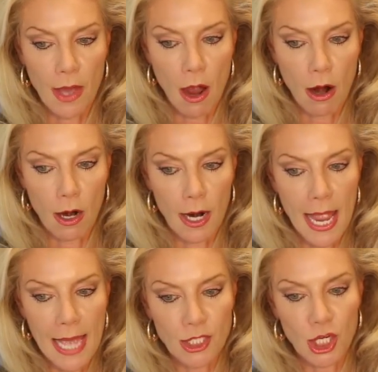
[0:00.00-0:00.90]

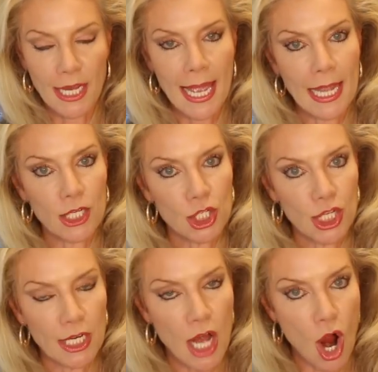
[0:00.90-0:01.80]
our
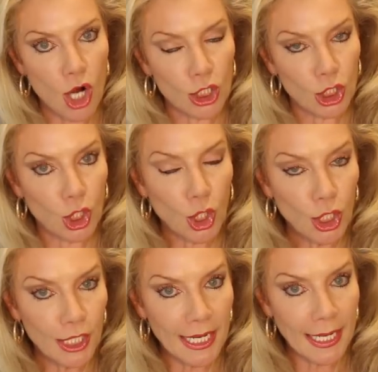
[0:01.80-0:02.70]
education, our
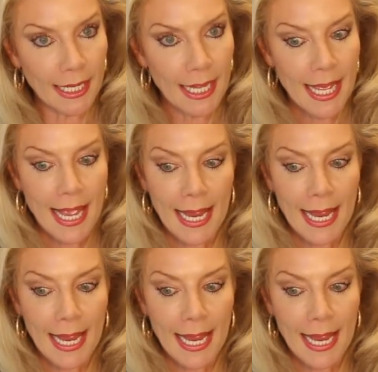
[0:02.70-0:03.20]
learning,